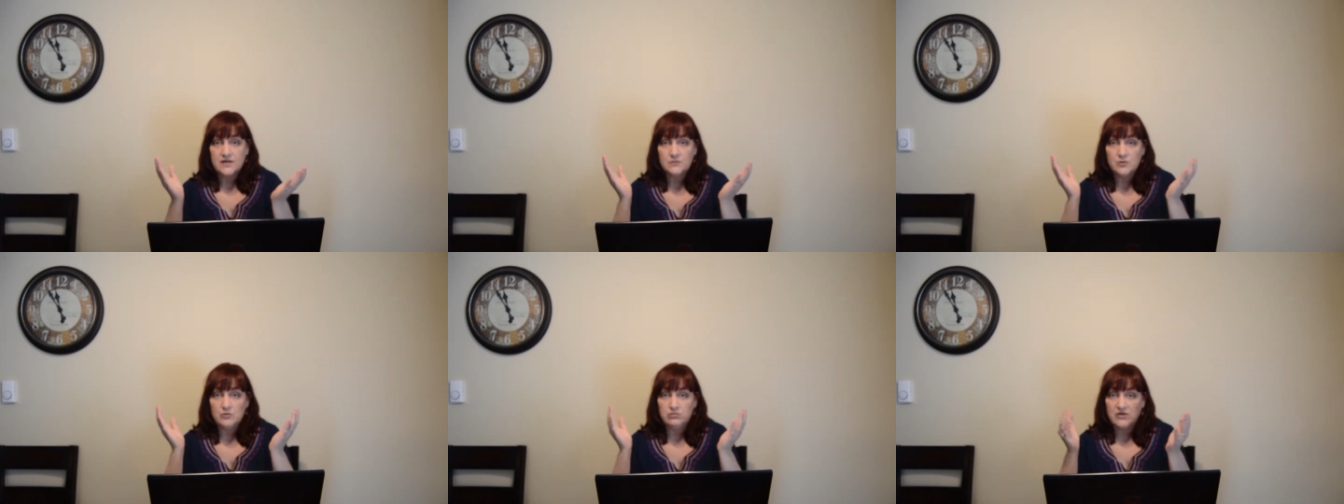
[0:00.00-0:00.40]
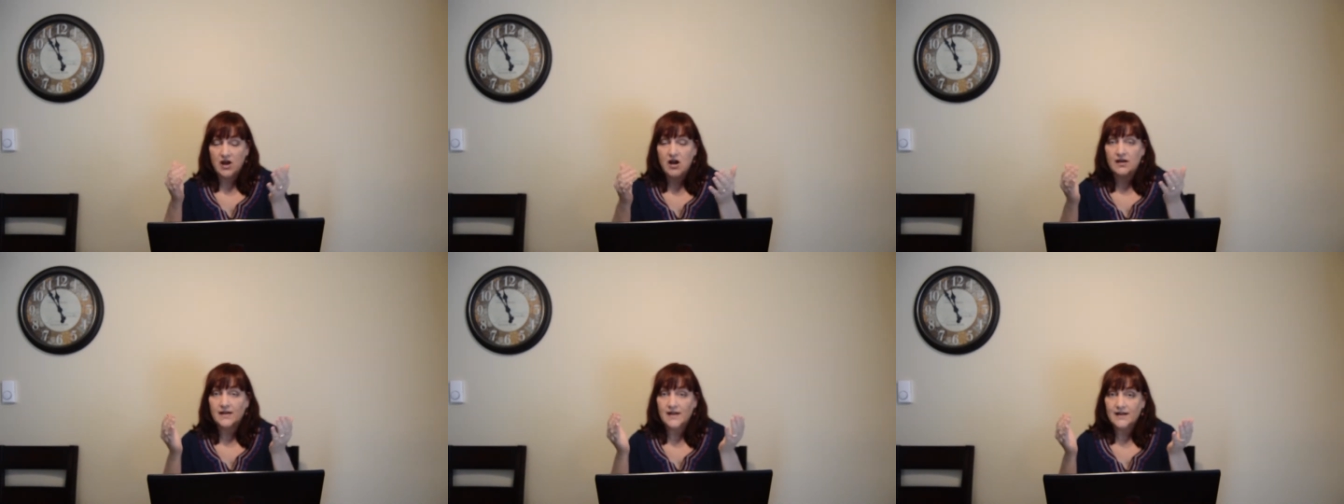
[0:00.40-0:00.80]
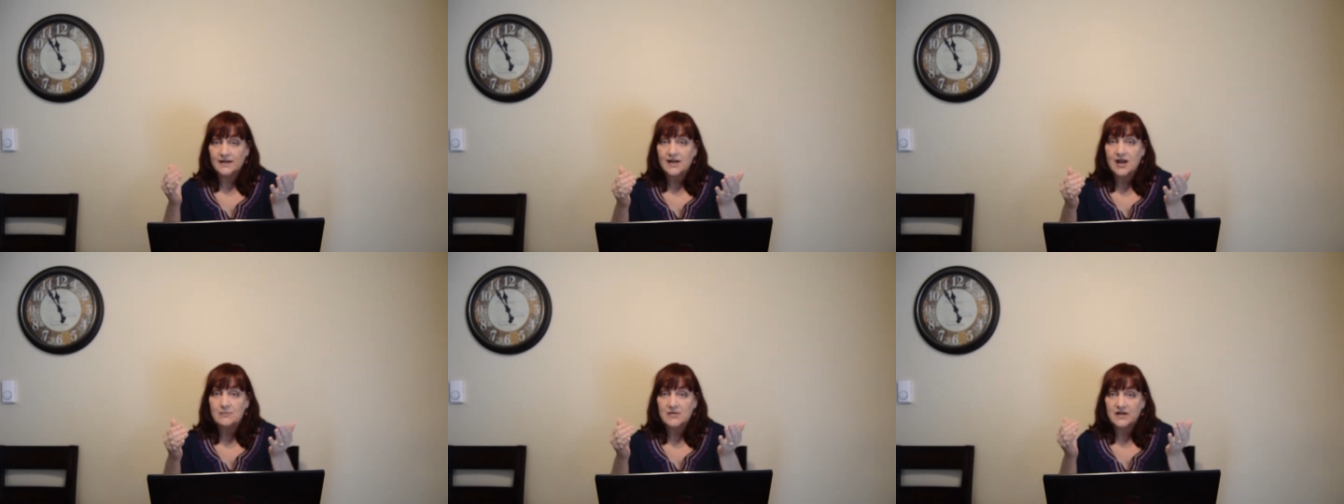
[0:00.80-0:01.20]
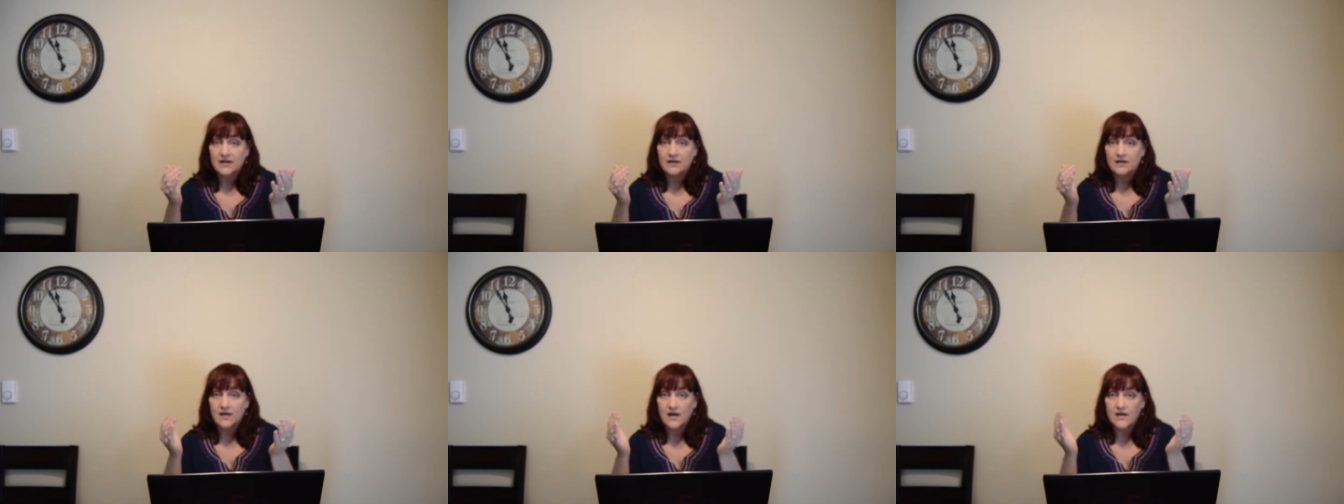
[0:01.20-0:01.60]
It will block
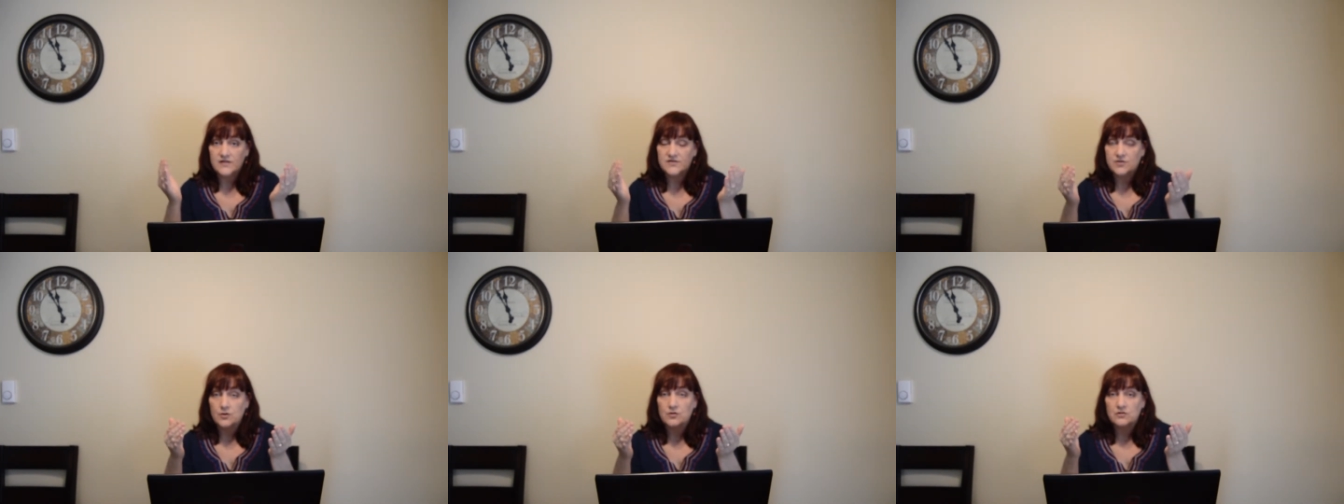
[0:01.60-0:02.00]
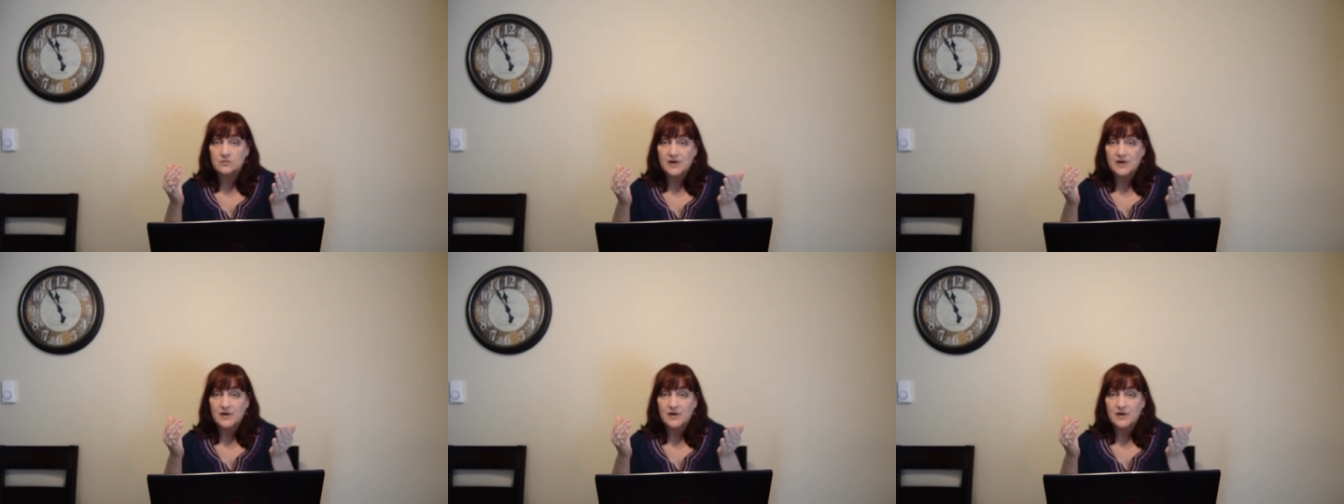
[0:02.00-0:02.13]
incoming solar